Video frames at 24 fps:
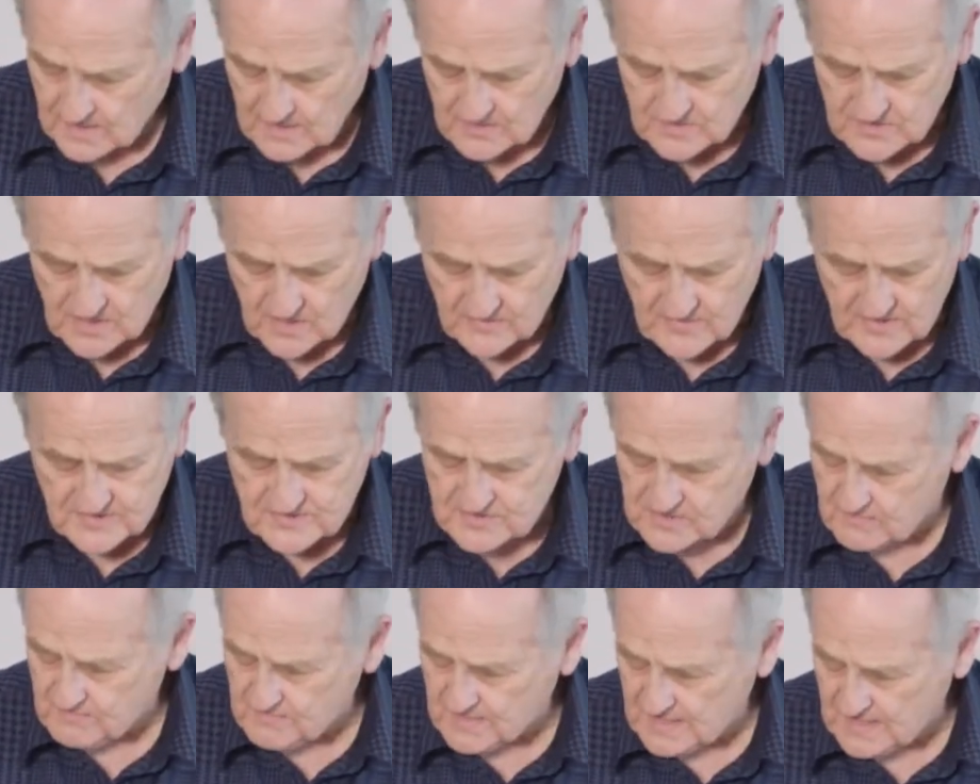So
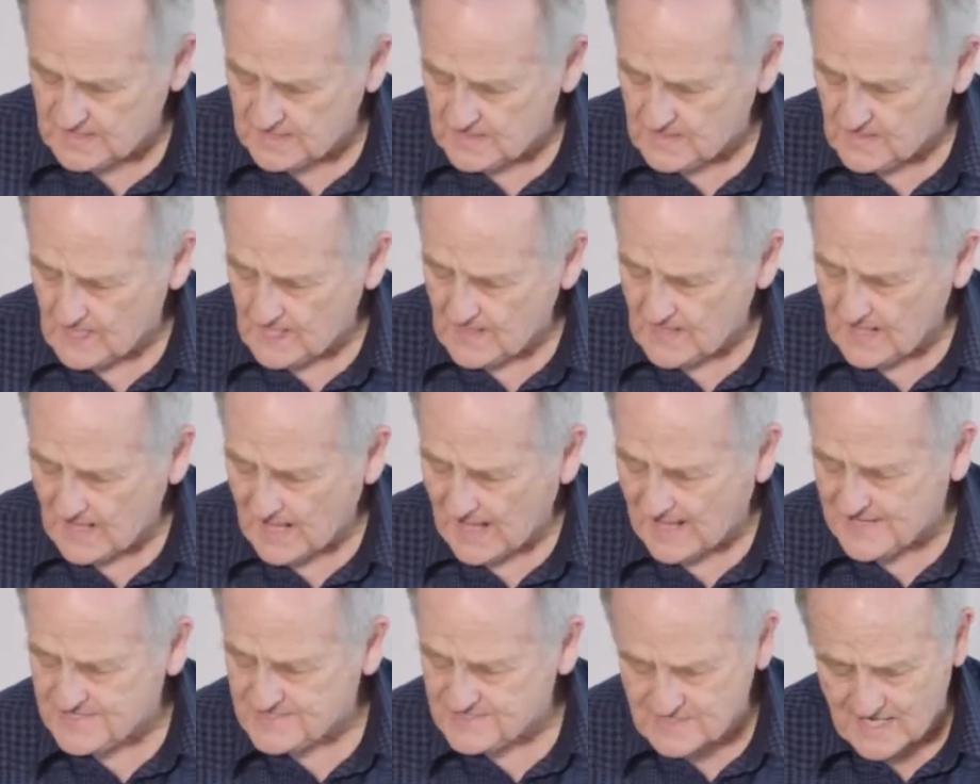this can be
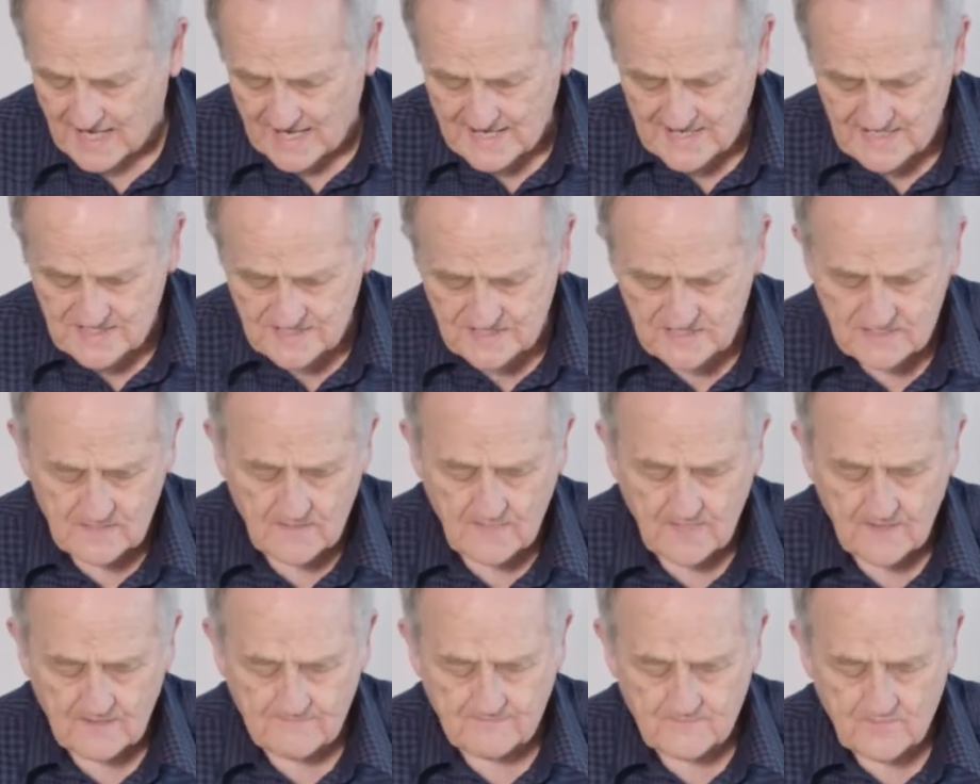8 days.
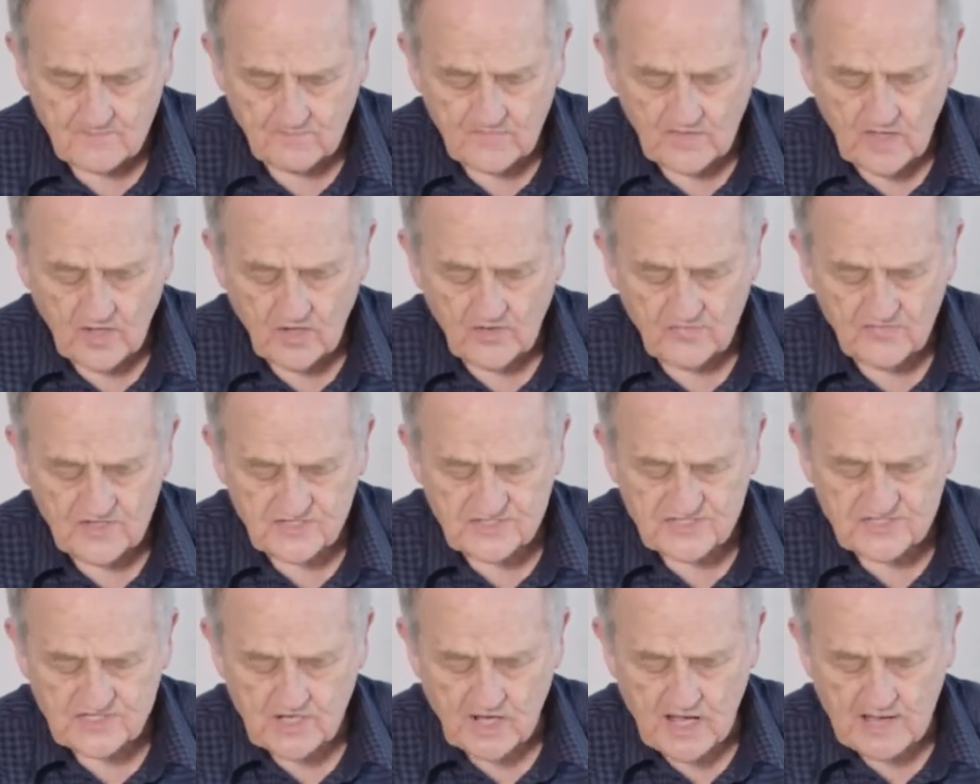On
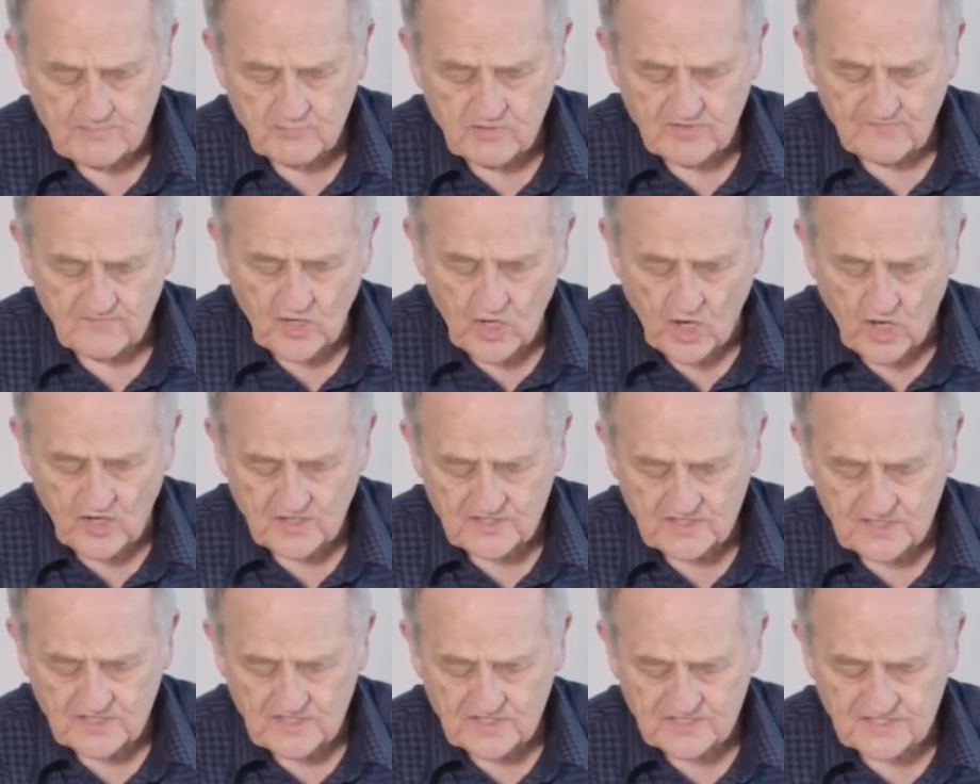this side we've
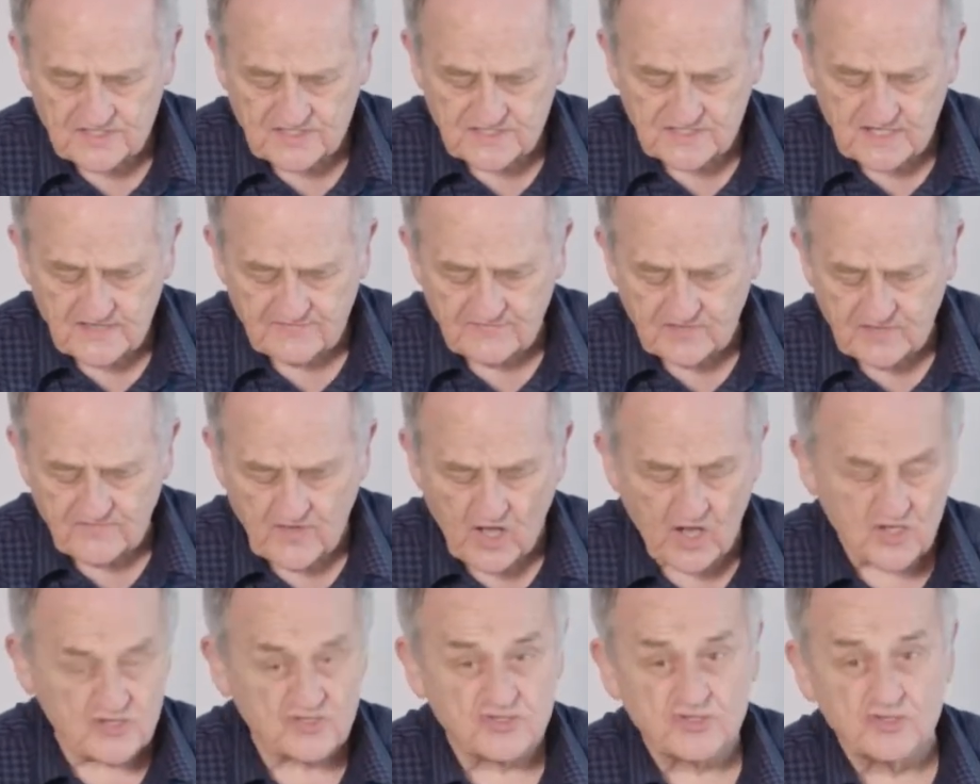got 7 of
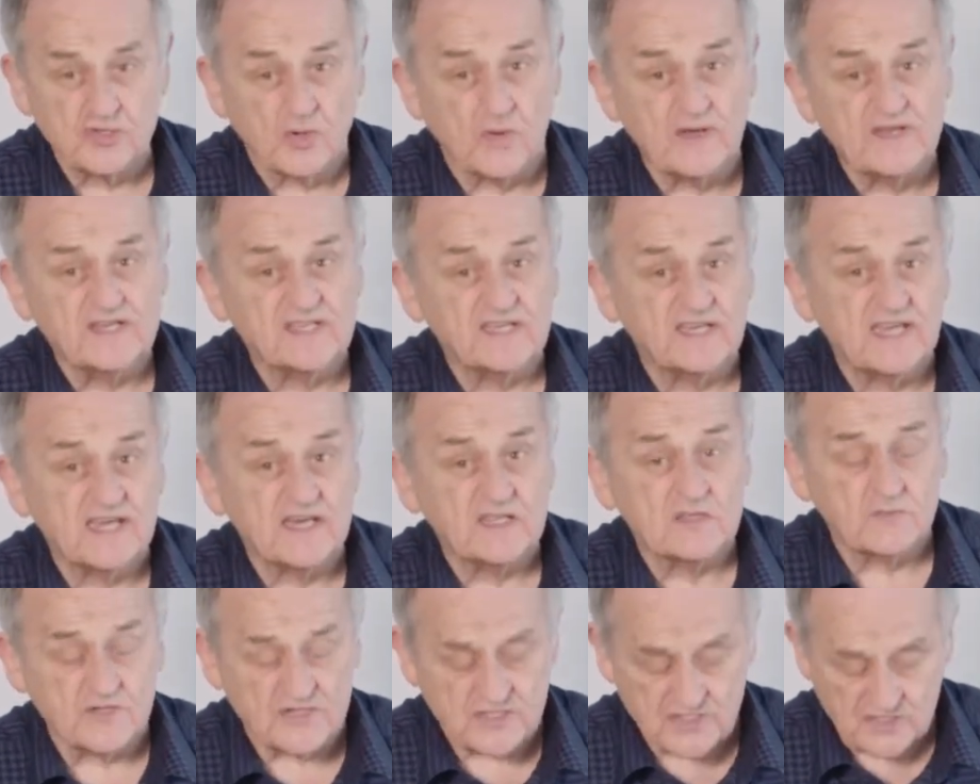those joined
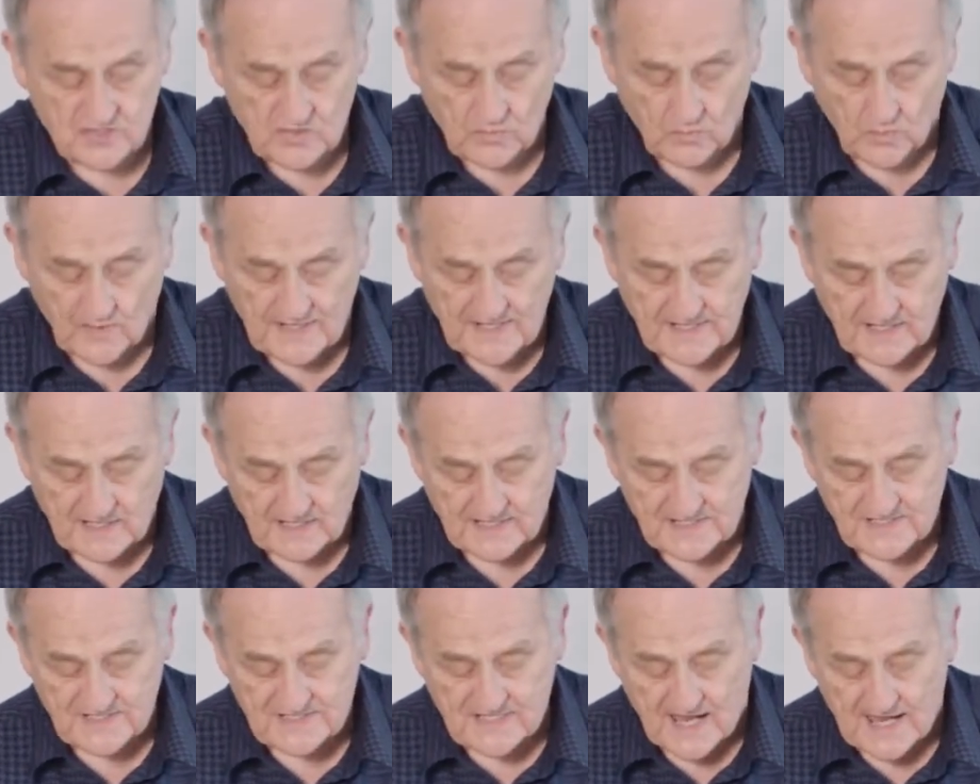together, which is a week.
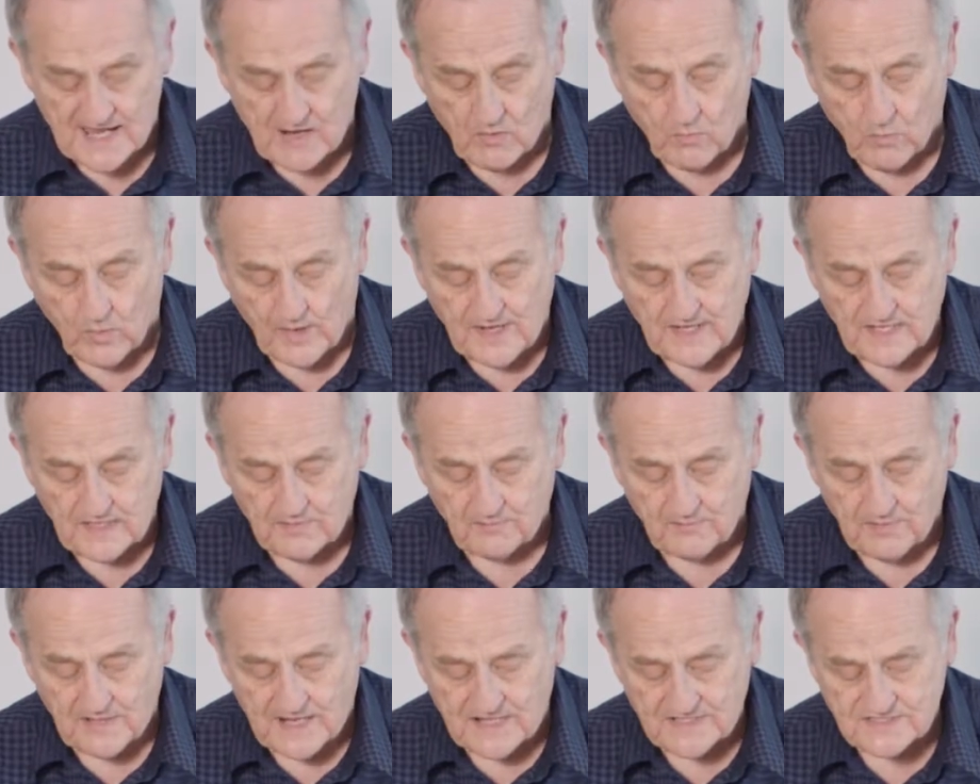Let's say a
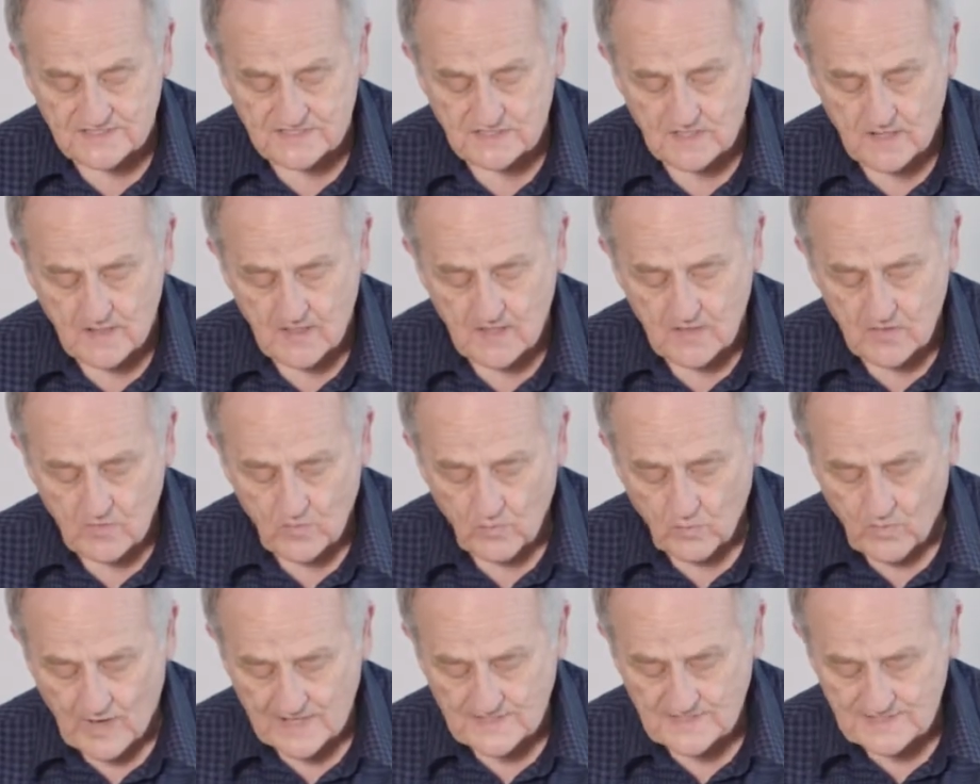week plus
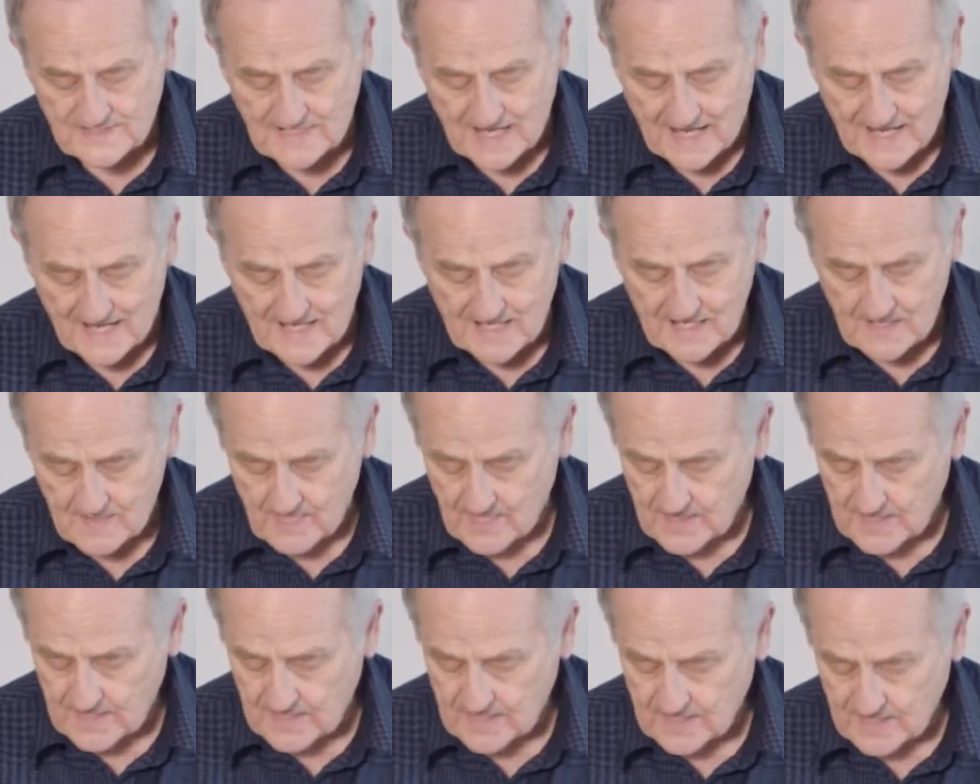1 day,
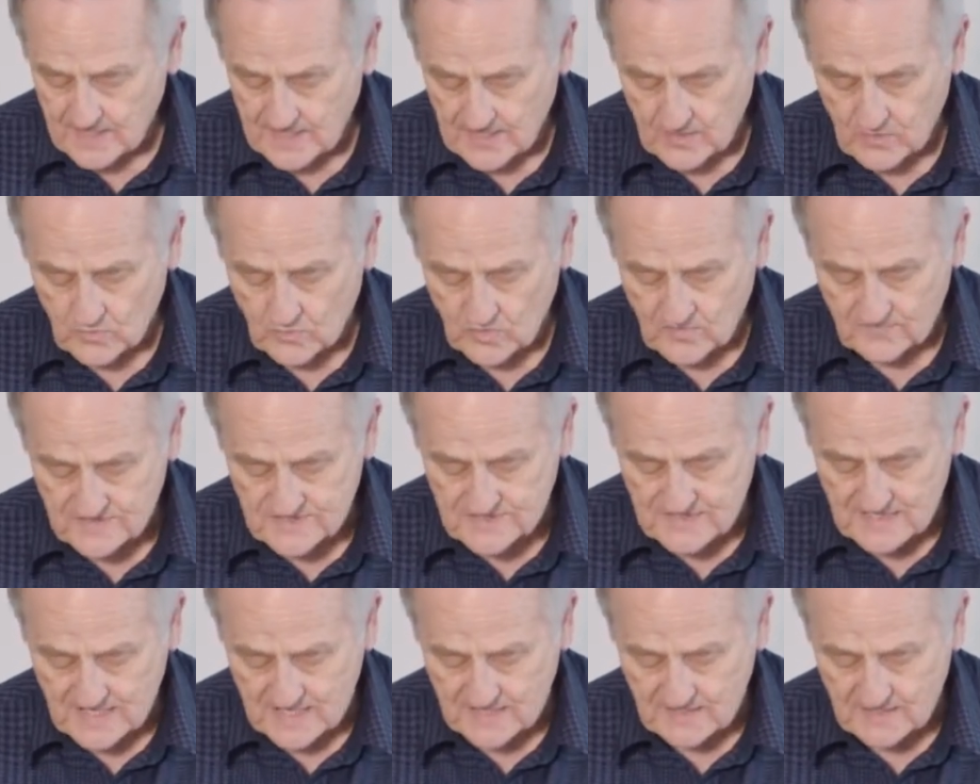and all of a
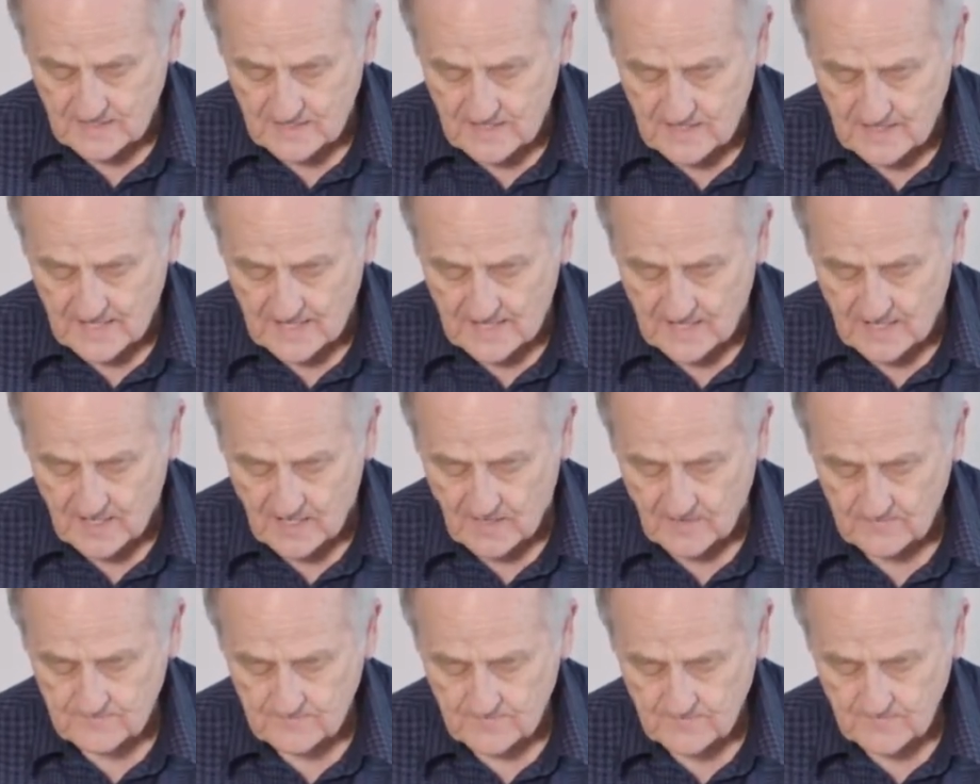sudden
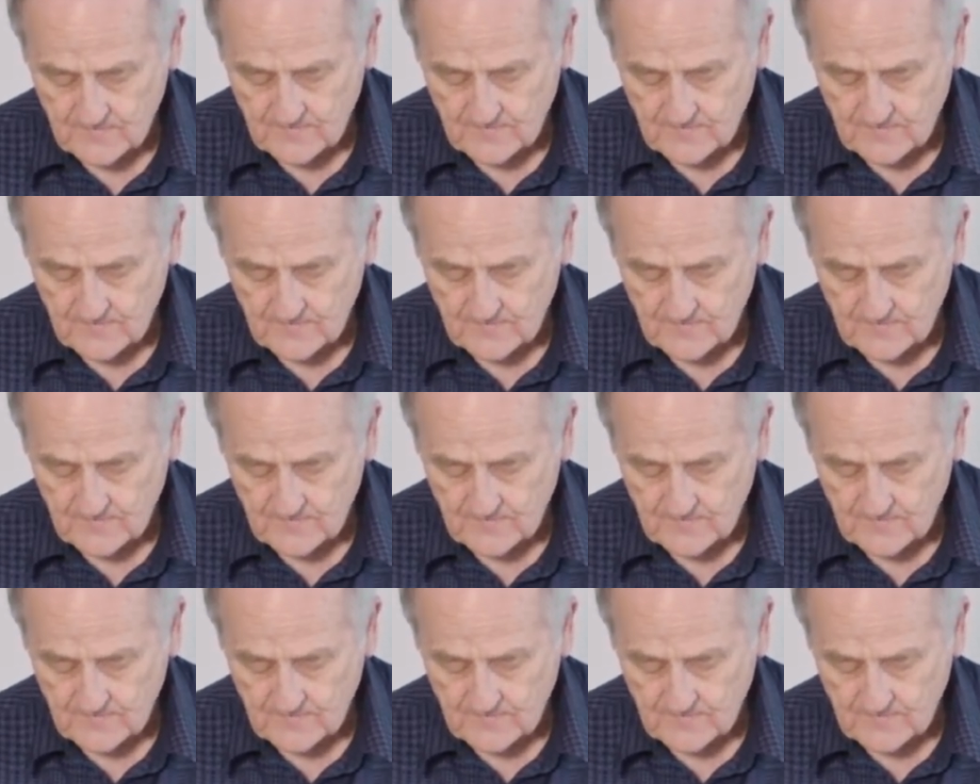now